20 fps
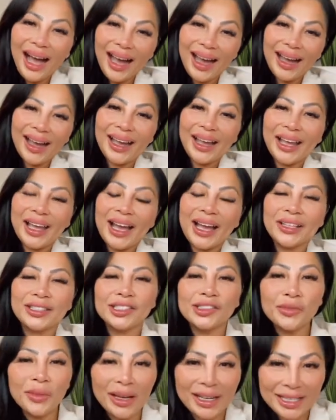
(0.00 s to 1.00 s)
Hi, I
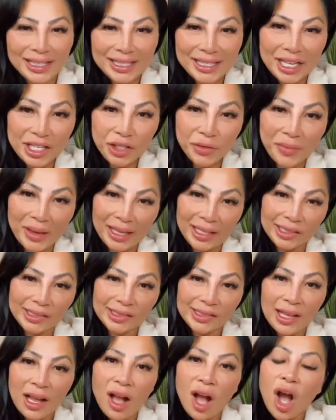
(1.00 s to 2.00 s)
just wanted to touch
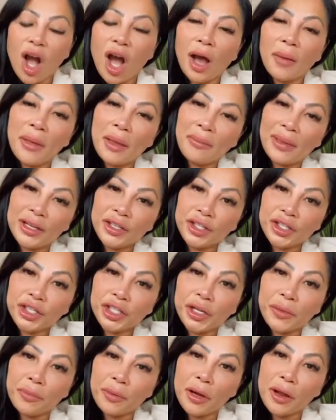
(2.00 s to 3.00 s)
base on my
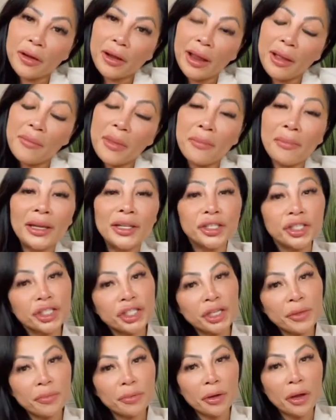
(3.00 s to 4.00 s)
mentorship program. My
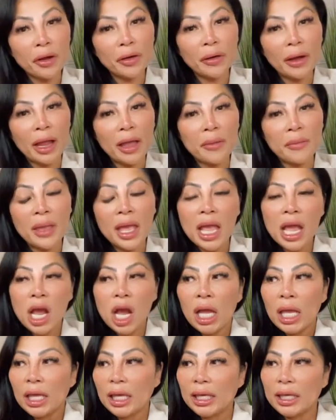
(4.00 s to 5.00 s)
mentorship program
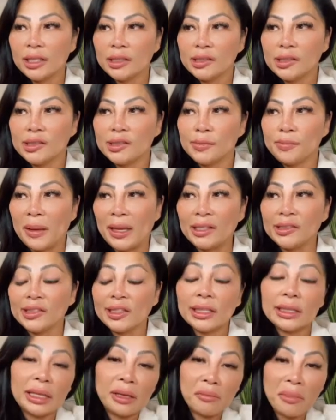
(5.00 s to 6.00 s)
is
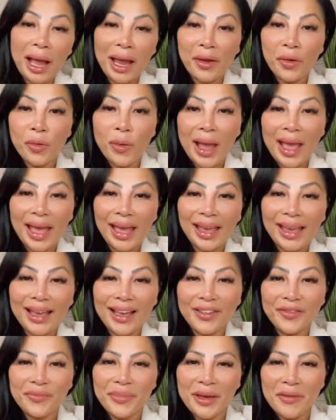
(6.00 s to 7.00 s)
basically my way
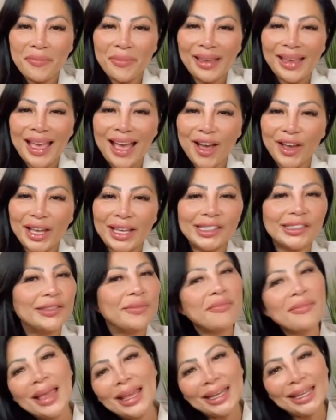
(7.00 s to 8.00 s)
of pumping out
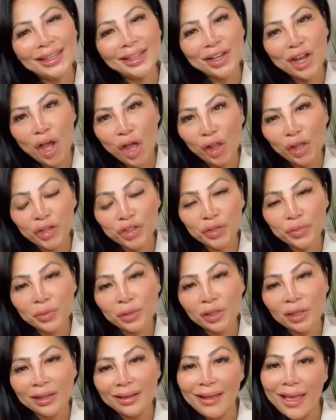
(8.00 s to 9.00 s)
as many
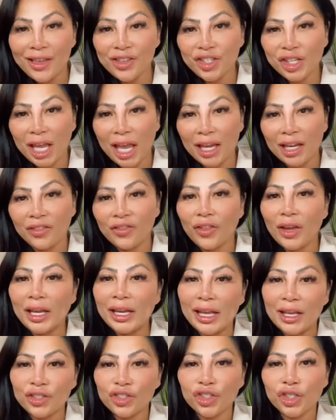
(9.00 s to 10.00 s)
knowledgeable and educated
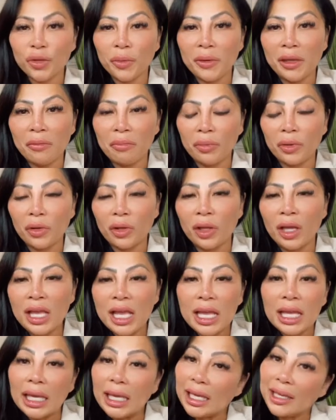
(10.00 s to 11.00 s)
financial people
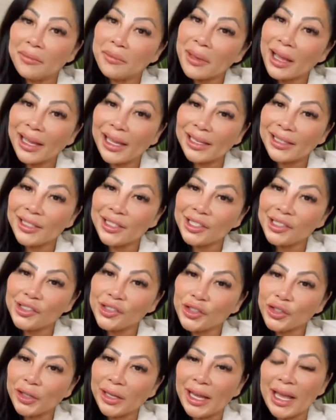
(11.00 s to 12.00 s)
in my
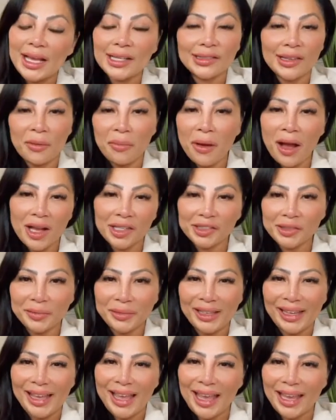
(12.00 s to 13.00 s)
industry as I
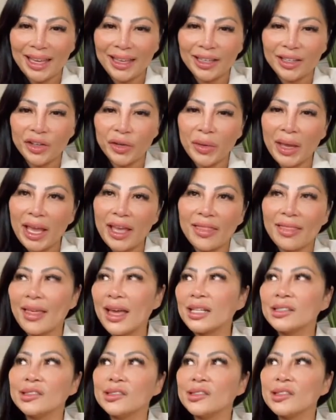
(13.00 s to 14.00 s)
possibly can, okay?
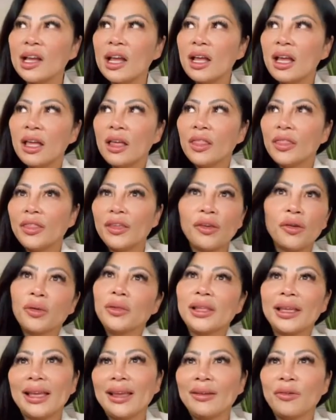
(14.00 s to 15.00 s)
That's the
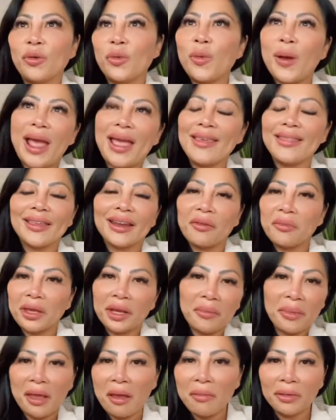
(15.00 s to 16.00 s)
only way that I'm
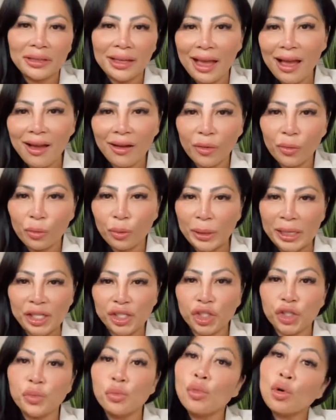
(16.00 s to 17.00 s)
gonna be able to
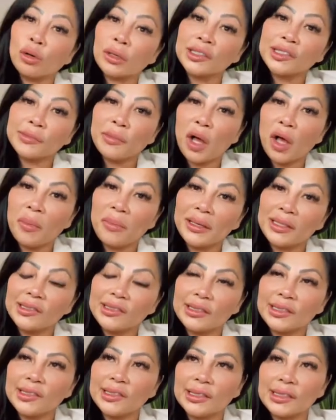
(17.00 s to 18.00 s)
reach more small
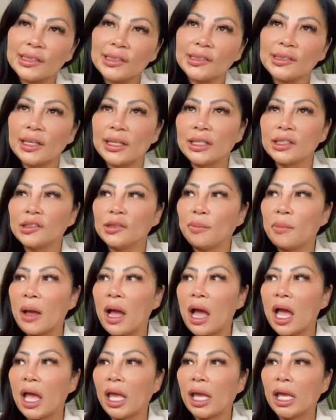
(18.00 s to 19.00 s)
businesses is
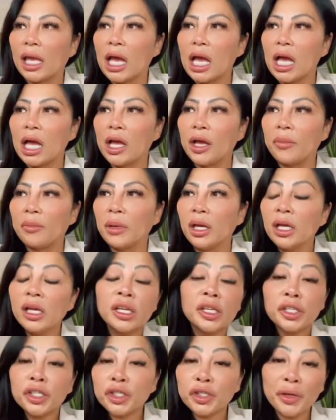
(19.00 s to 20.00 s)
by um,
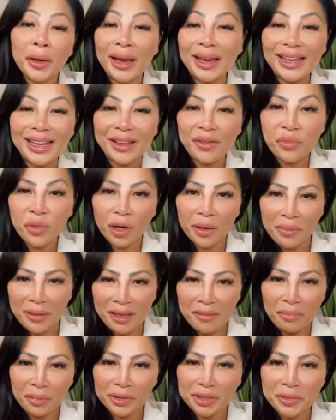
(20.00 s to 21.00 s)
training more
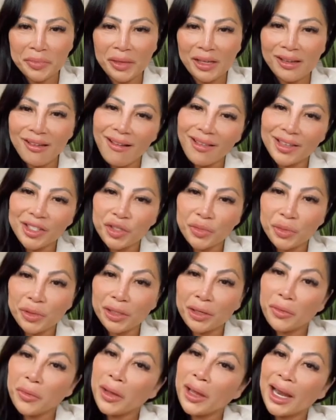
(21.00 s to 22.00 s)
people to be
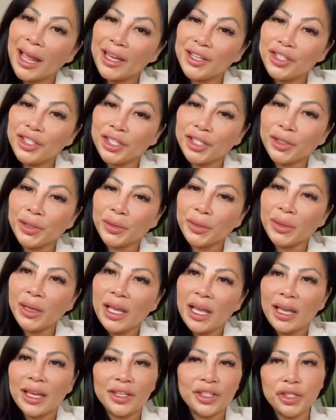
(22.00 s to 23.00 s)
knowledgeable at what I do
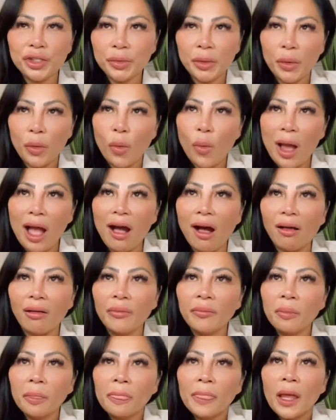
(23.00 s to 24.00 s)
and do it
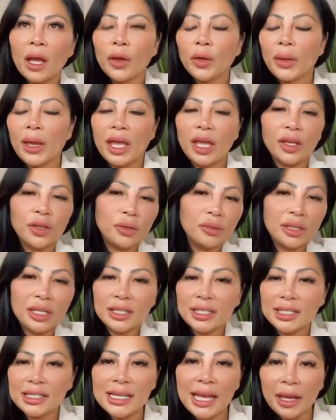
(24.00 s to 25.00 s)
well, okay? You
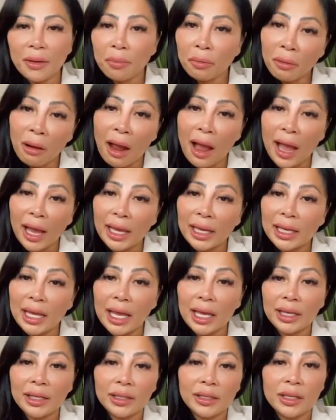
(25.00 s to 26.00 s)
need to take pride
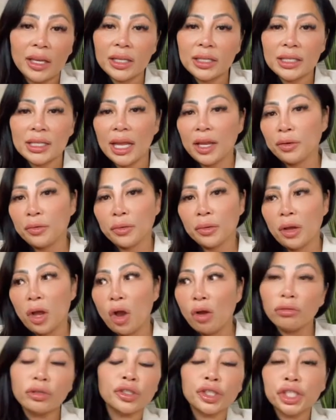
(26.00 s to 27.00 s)
and take
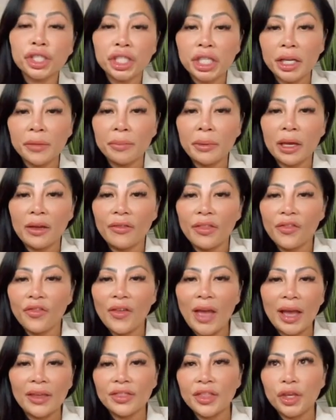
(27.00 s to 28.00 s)
ownership of the
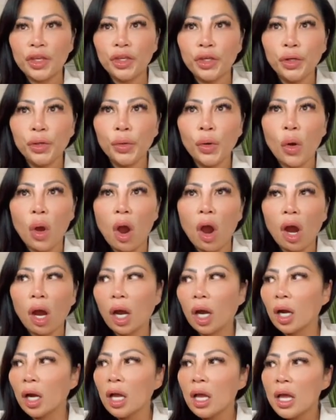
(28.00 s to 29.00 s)
fact that you
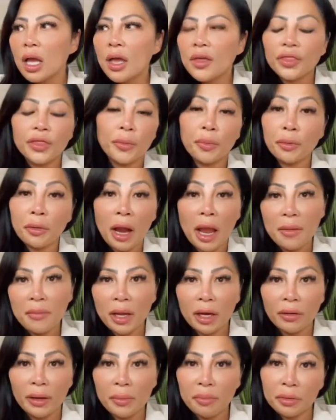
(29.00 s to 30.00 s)
are the
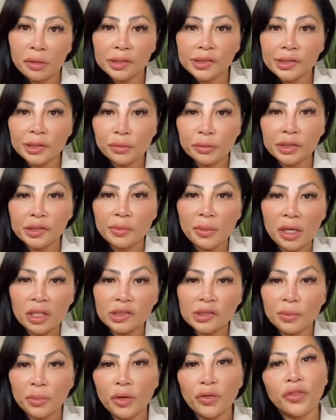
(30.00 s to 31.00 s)
primary person
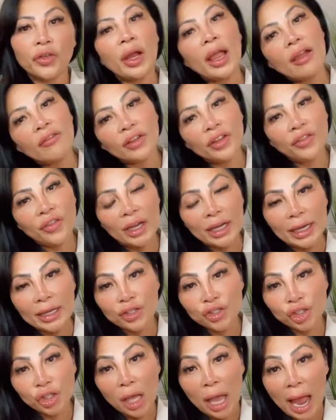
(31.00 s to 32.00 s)
responsible for every
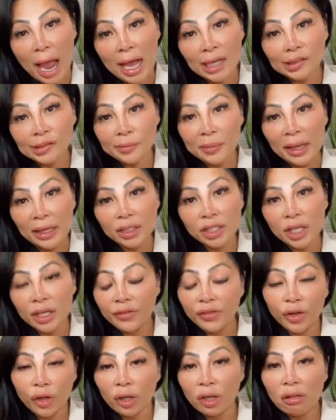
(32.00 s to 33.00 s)
financial aspect
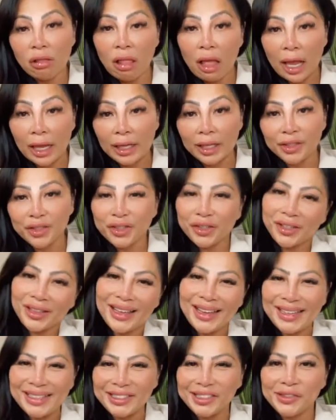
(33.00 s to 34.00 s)
of your client or
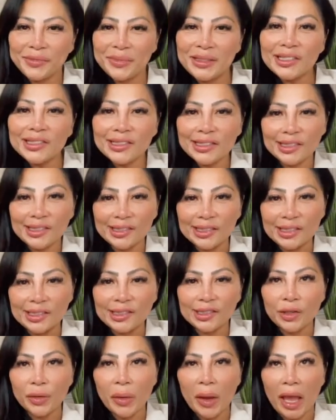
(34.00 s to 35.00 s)
client's
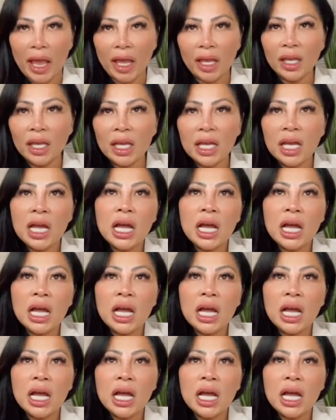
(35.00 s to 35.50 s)
businesses, okay?